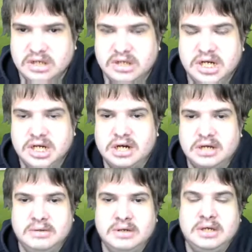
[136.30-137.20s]
you
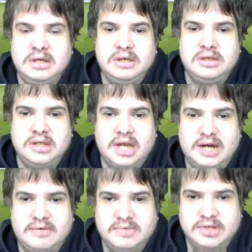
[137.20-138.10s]
know,
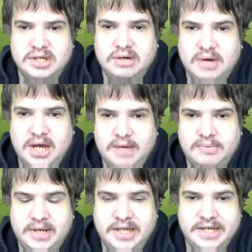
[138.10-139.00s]
that result
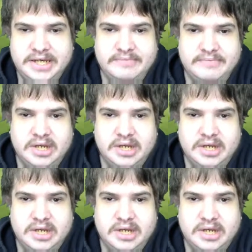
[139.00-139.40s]
happening